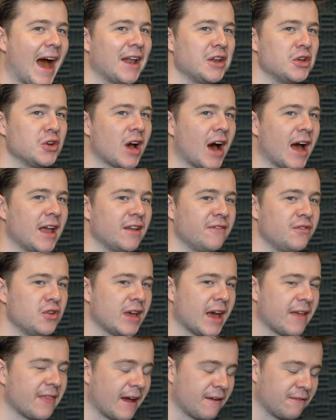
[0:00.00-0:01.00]
And you
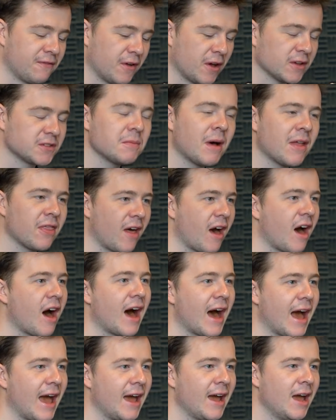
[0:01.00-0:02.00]
get that first month
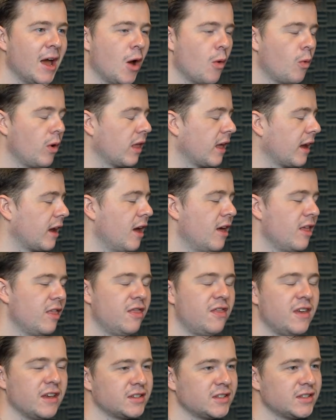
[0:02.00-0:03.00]
high where you're like,
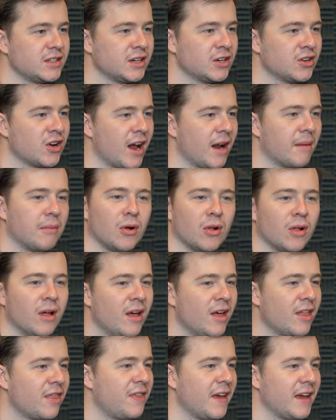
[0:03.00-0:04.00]
this is incredible.
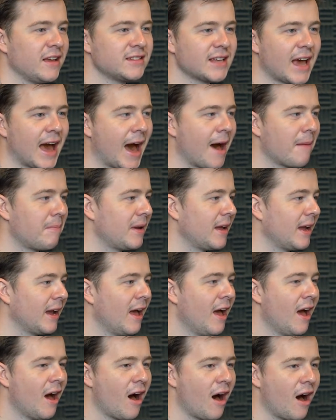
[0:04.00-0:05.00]
Things are happening.
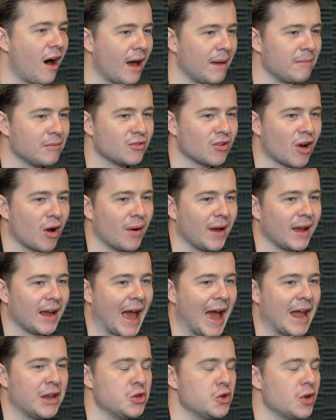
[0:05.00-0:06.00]
I'm growing,
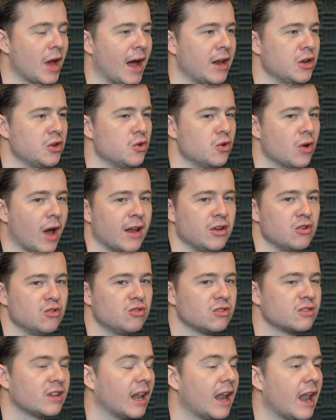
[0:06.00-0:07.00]
and you
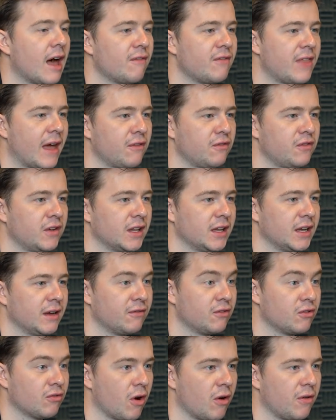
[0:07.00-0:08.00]
just love that feeling of
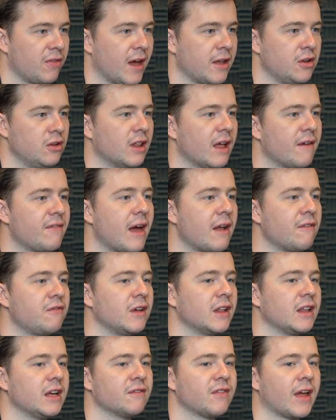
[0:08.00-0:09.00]
growth, and you love that
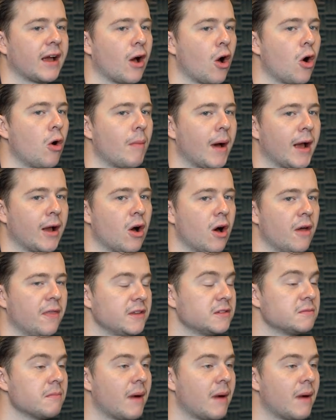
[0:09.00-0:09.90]
feeling of like, oh my God, this